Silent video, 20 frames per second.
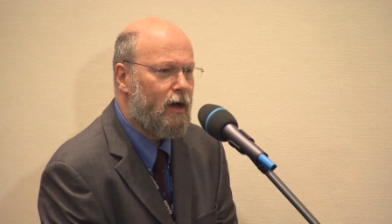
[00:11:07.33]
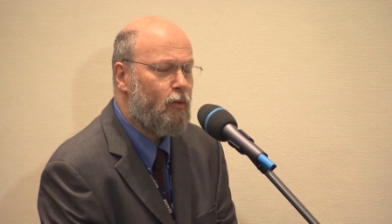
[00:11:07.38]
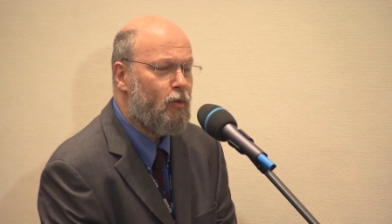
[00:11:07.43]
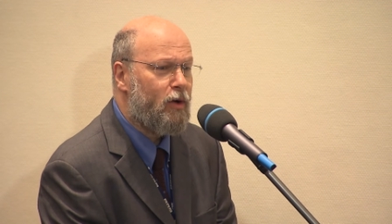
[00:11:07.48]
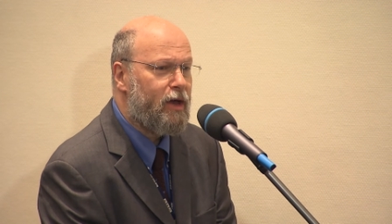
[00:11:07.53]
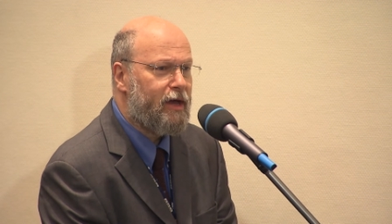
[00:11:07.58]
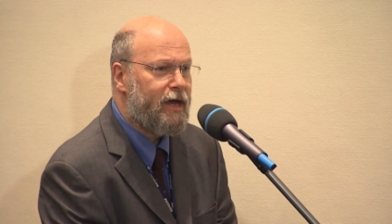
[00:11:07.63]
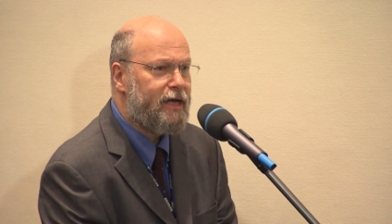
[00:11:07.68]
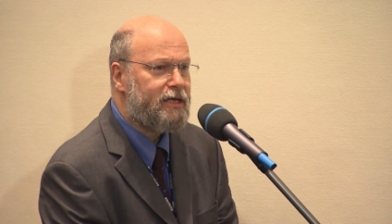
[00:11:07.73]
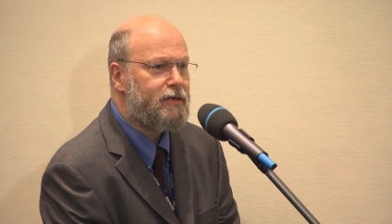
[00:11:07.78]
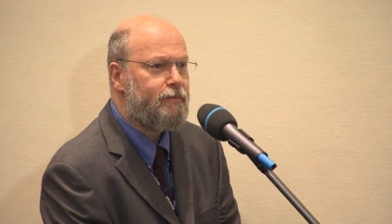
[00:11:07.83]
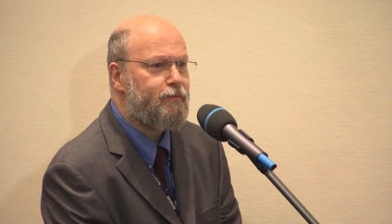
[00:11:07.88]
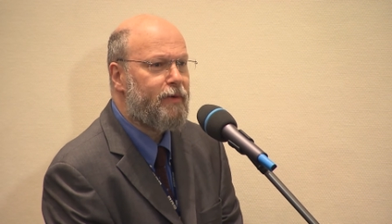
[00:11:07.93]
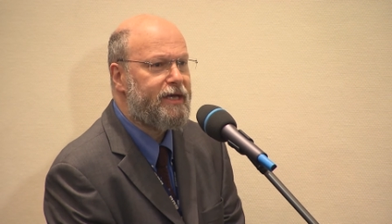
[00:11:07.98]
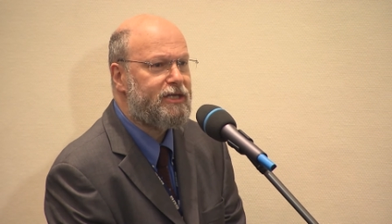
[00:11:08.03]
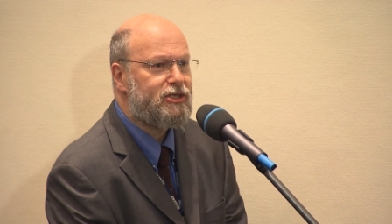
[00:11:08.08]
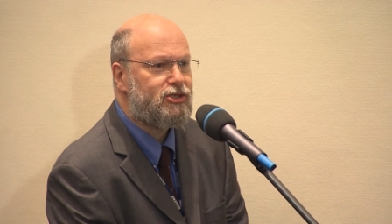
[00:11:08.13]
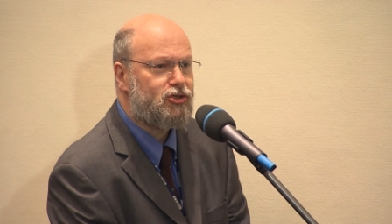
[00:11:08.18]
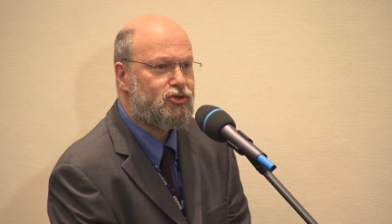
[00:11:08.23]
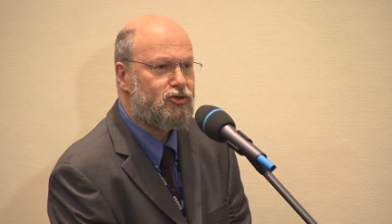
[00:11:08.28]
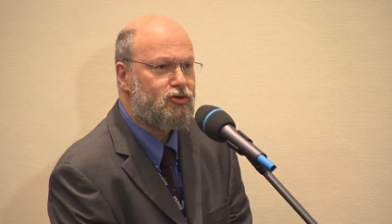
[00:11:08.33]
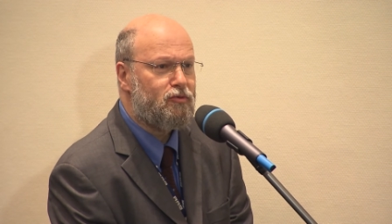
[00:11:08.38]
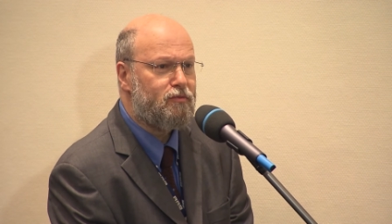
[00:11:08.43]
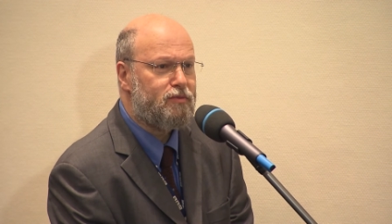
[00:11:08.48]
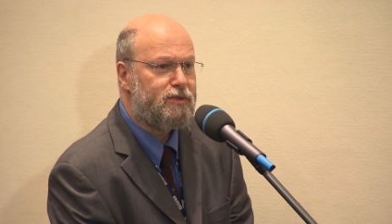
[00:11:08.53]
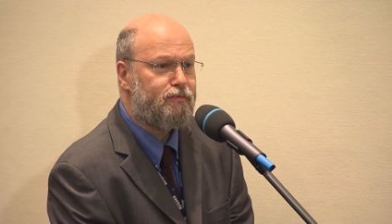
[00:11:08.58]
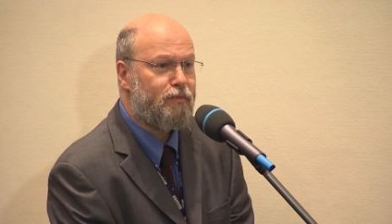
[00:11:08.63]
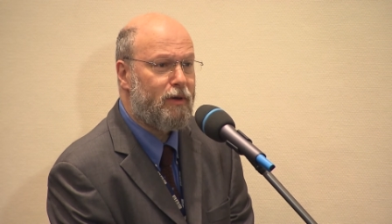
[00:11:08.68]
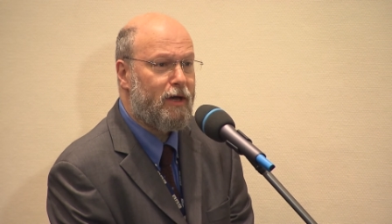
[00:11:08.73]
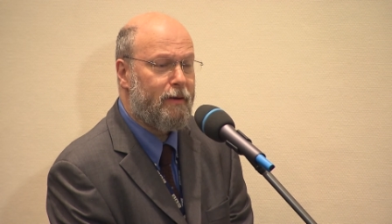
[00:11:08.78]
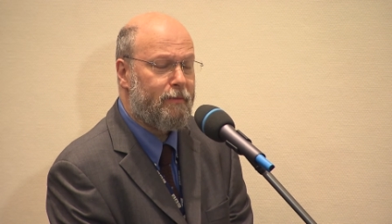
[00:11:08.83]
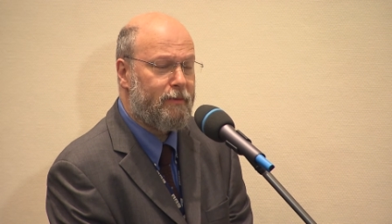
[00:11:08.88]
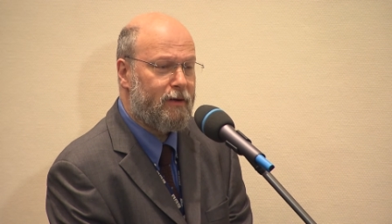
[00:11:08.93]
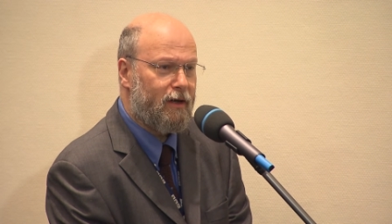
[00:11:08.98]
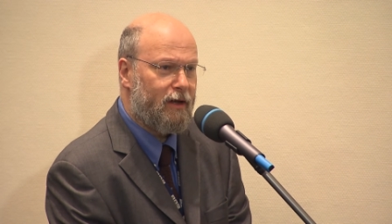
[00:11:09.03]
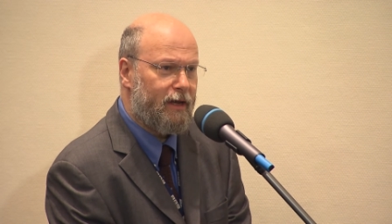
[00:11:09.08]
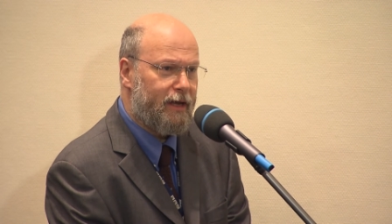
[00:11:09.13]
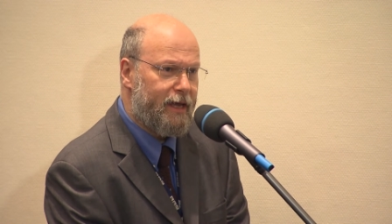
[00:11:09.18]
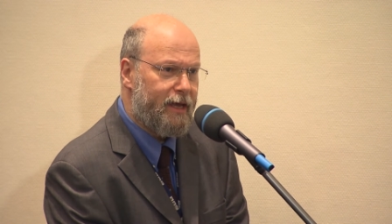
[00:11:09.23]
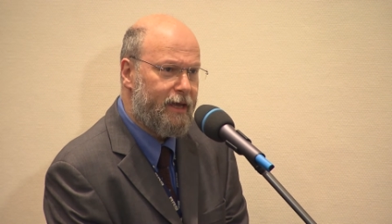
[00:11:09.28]
We're going to base troops
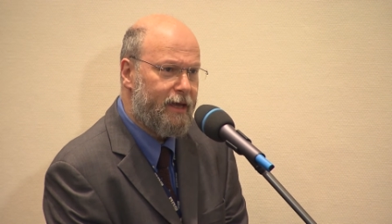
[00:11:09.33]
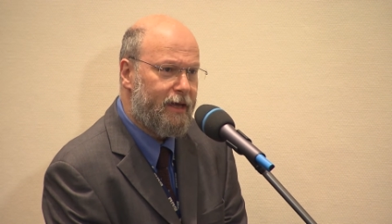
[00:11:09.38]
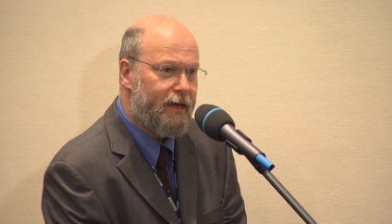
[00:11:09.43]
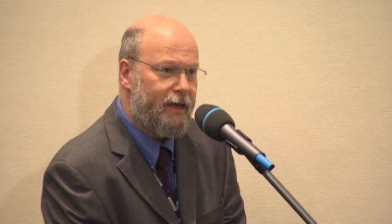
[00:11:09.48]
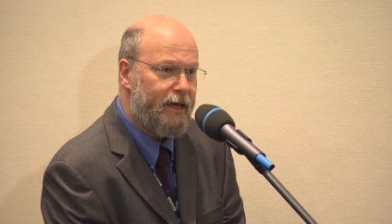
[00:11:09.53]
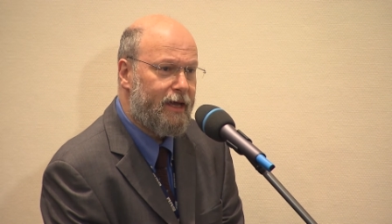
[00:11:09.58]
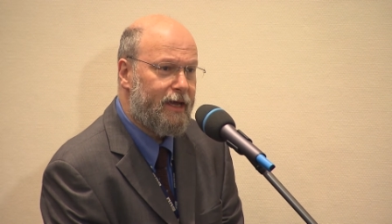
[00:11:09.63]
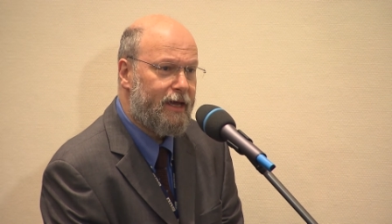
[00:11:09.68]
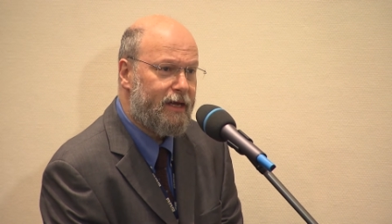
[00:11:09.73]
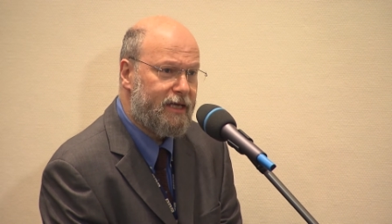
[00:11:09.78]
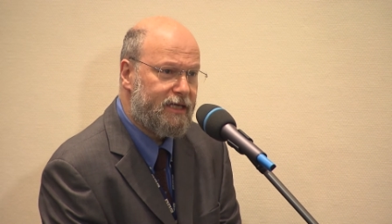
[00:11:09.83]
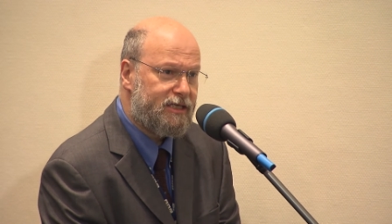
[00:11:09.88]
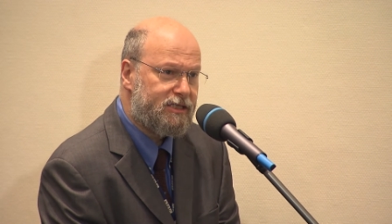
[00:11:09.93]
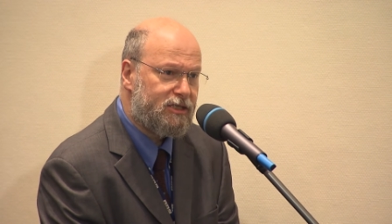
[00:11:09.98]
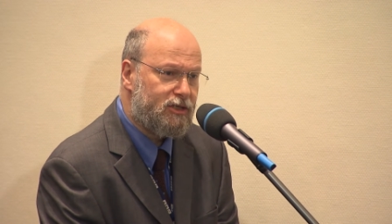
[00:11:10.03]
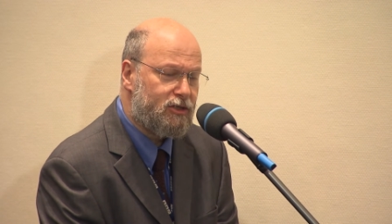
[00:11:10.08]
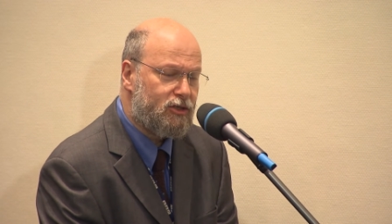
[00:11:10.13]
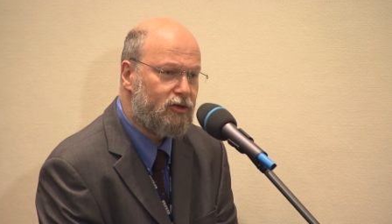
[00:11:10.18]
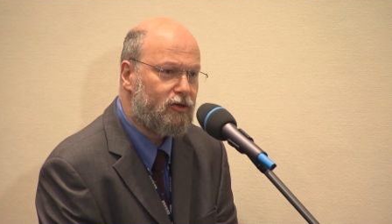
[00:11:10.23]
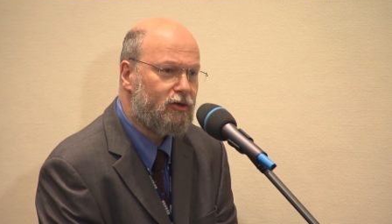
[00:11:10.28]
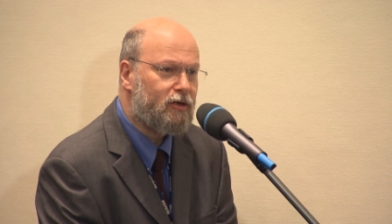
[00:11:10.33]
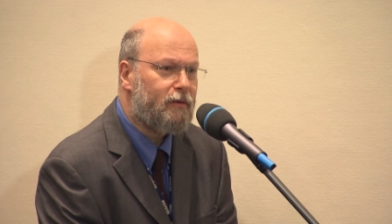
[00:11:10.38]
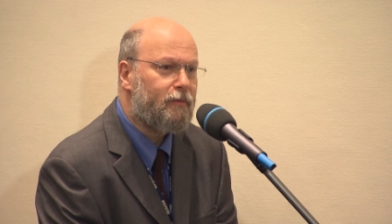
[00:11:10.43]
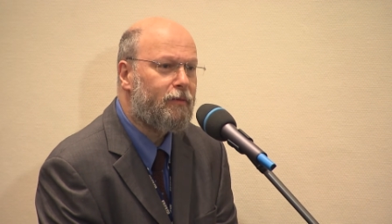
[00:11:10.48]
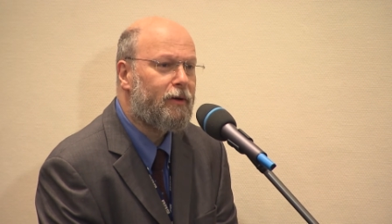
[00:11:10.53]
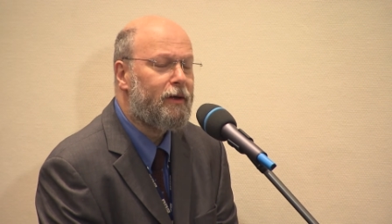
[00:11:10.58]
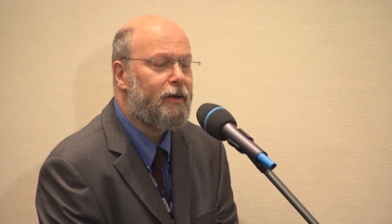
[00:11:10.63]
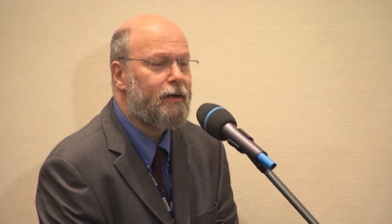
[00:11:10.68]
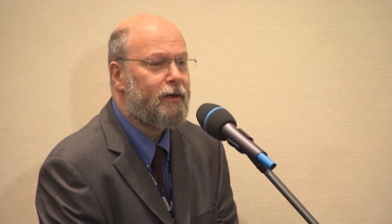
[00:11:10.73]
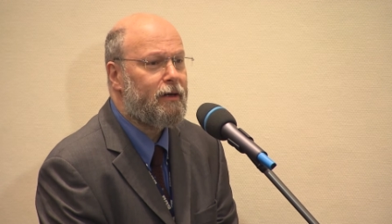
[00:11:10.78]
permanently in Eastern Europe.